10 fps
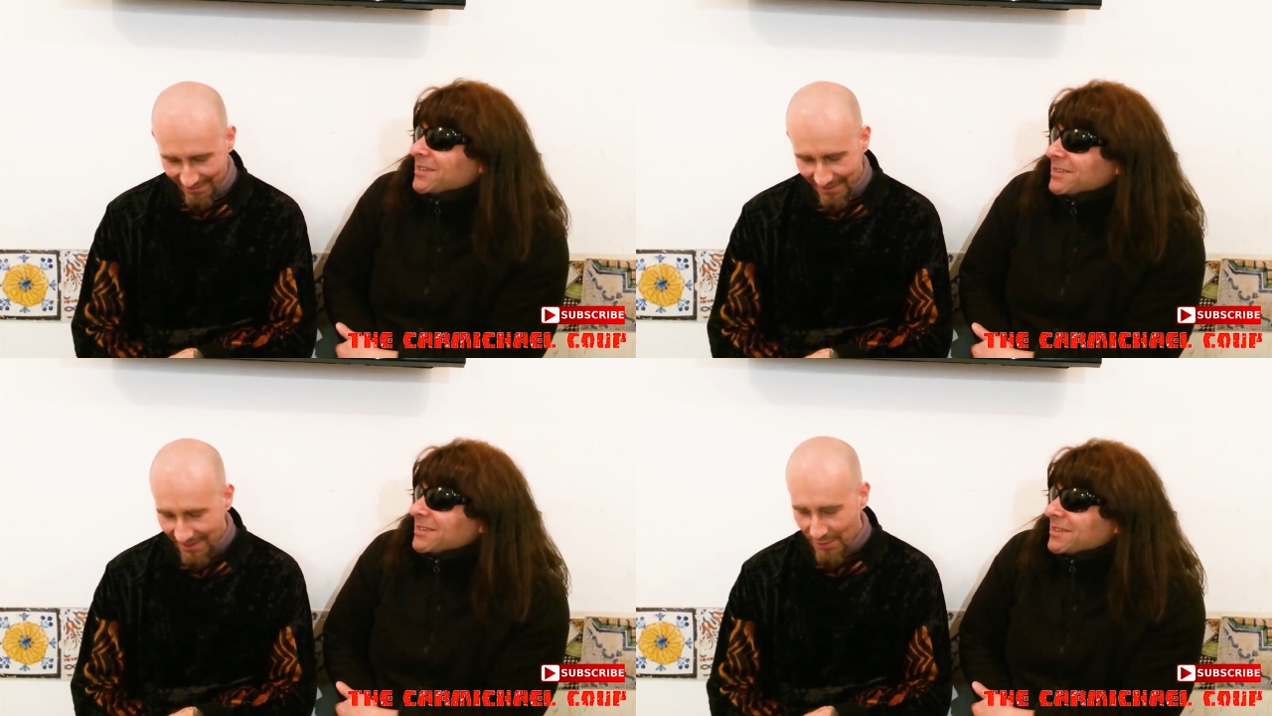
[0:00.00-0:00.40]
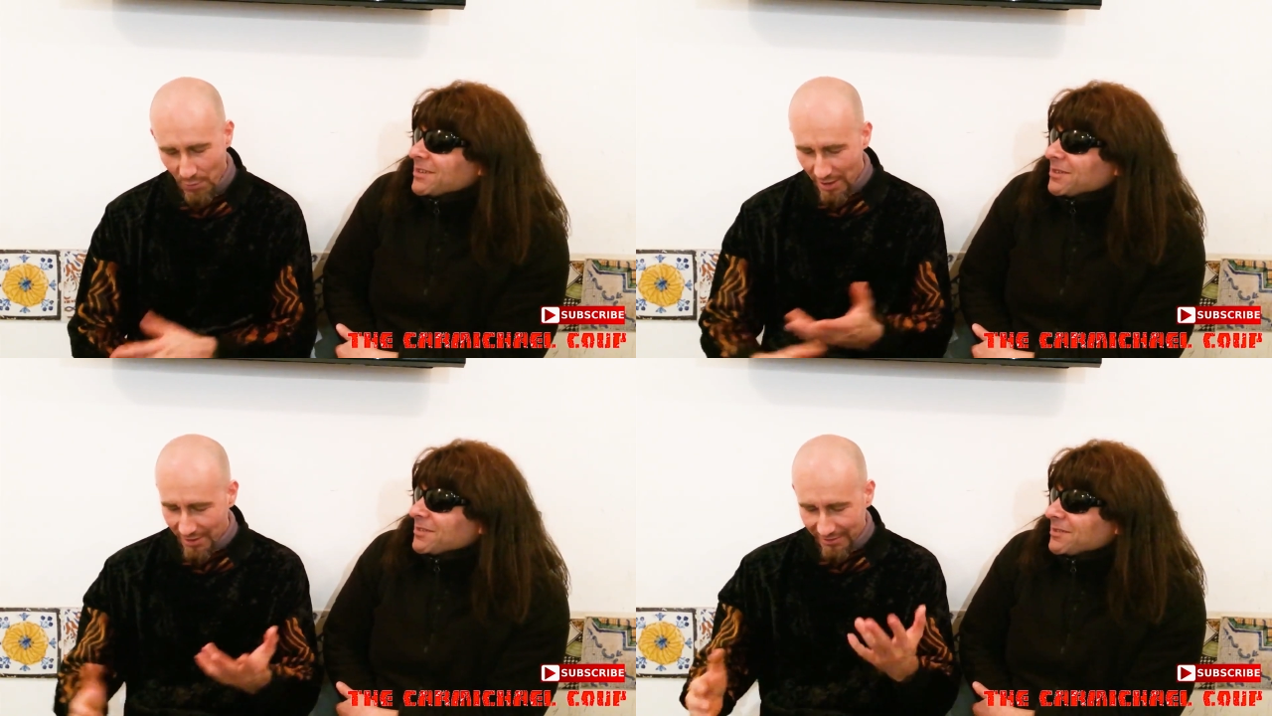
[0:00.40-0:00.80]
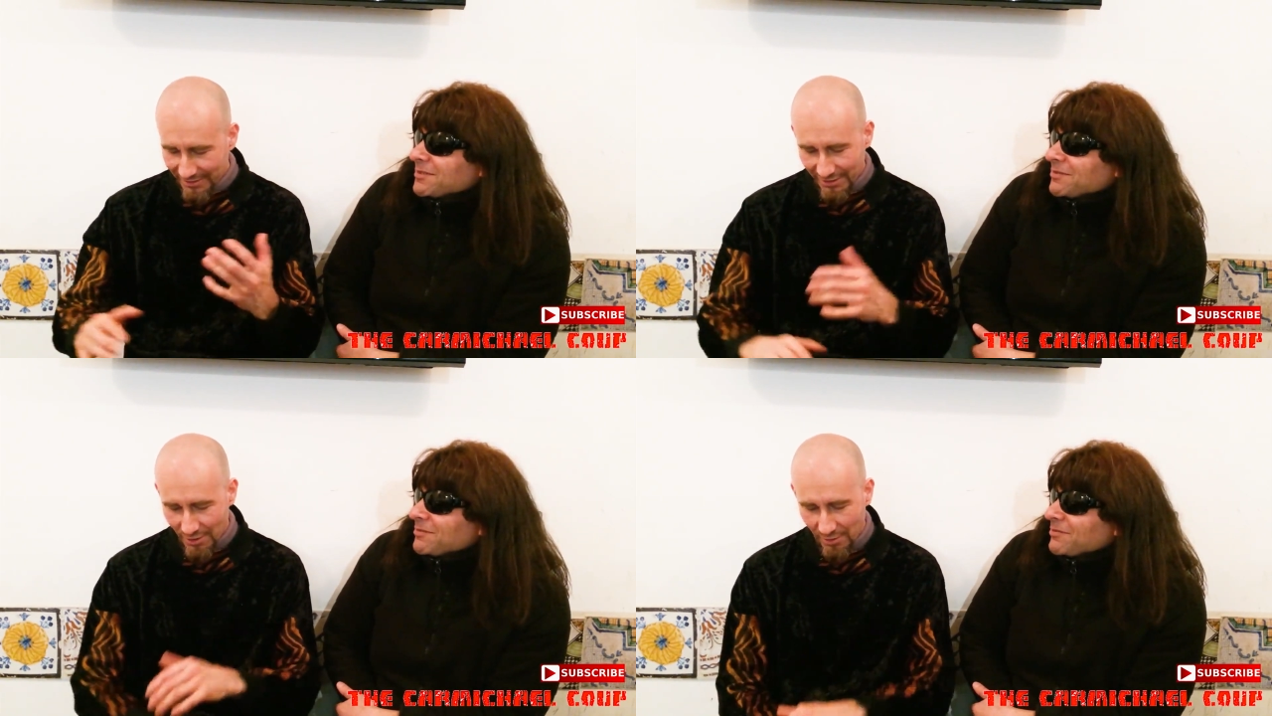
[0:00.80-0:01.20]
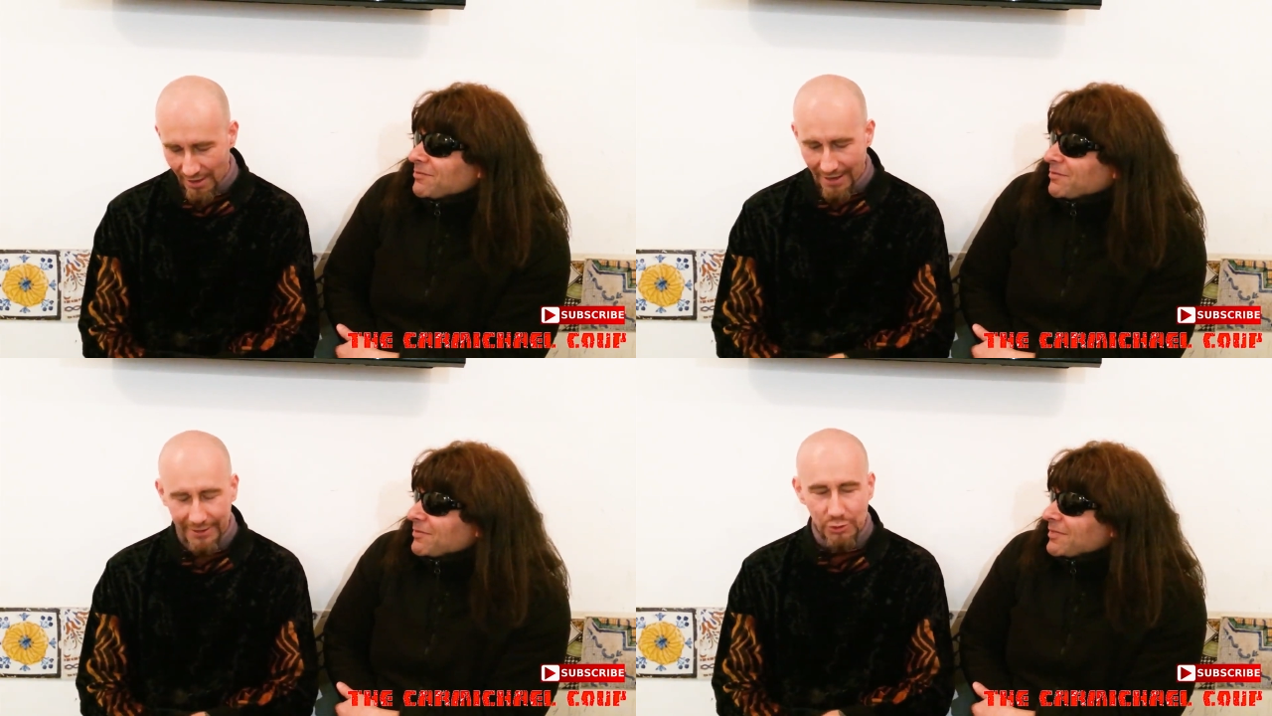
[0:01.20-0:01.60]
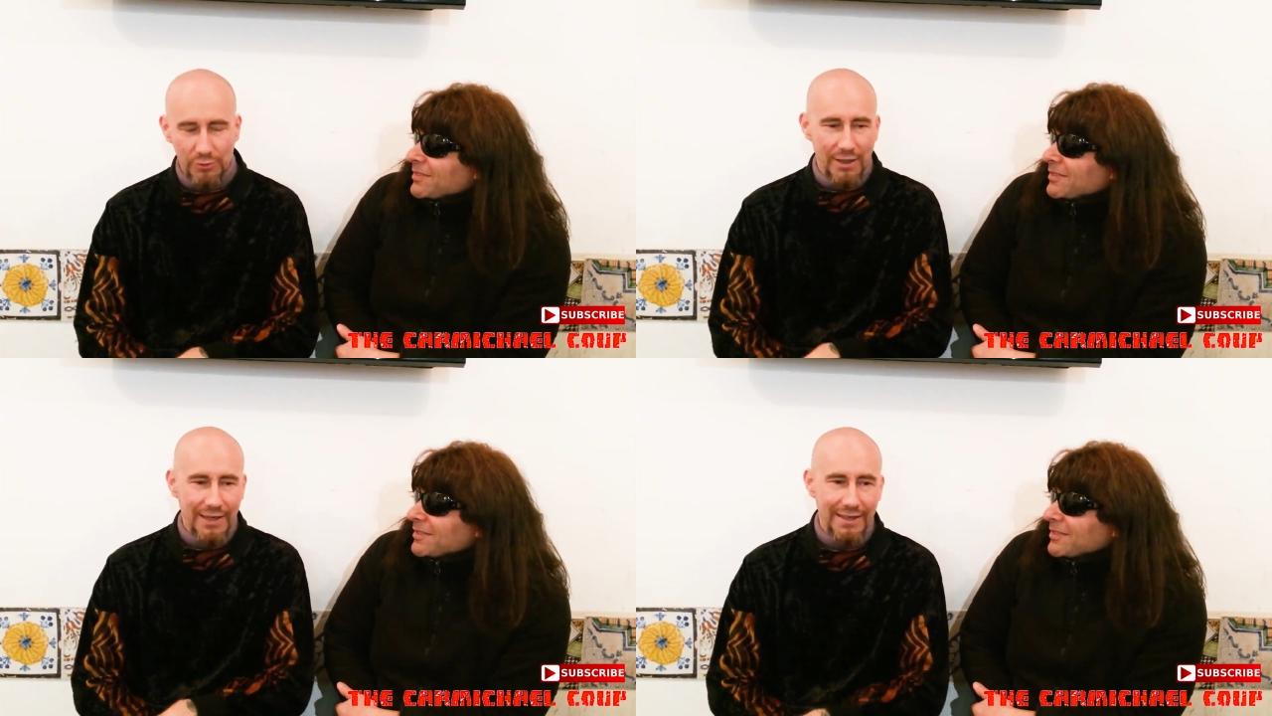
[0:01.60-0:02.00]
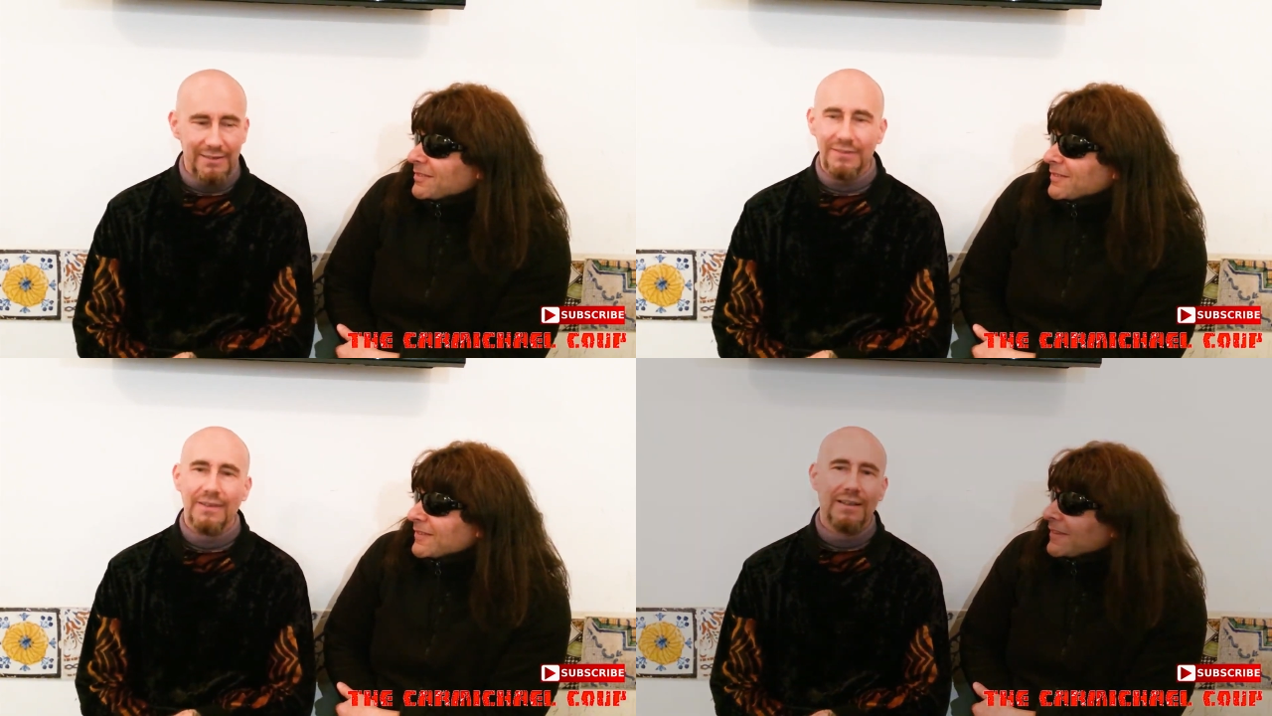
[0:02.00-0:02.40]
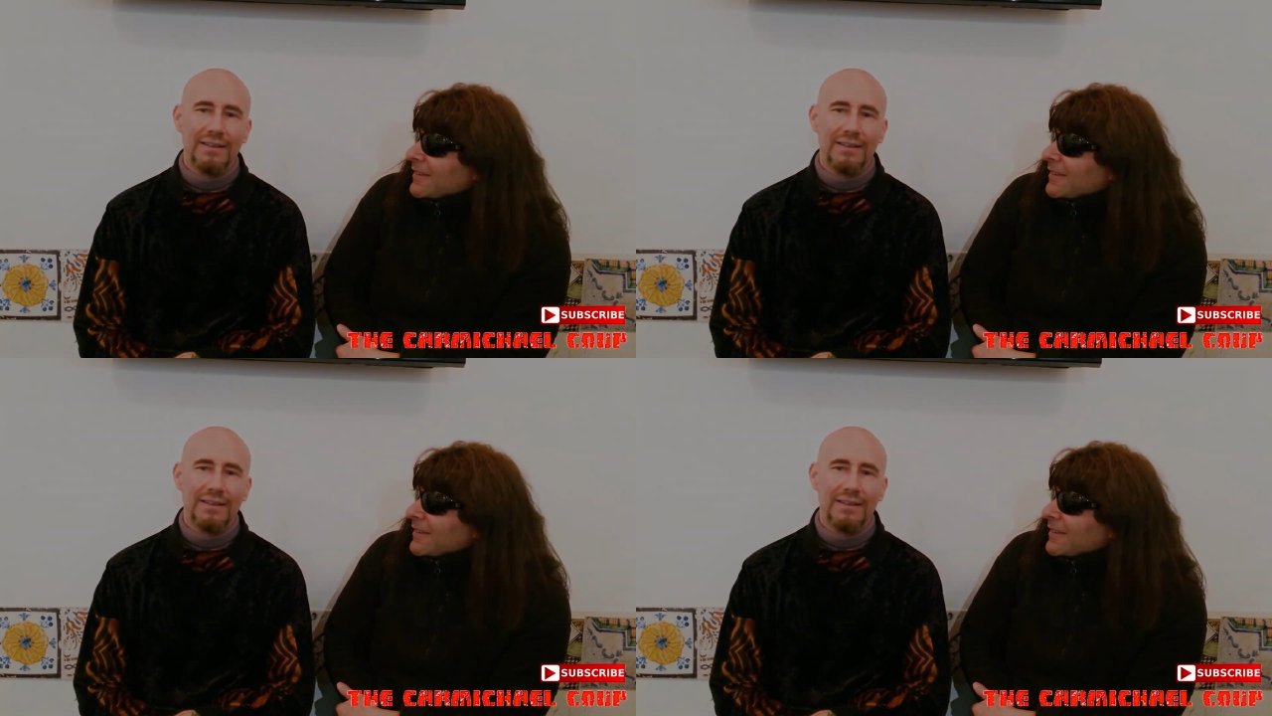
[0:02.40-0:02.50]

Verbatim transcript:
Speaker 1: right. Well, you know, I tried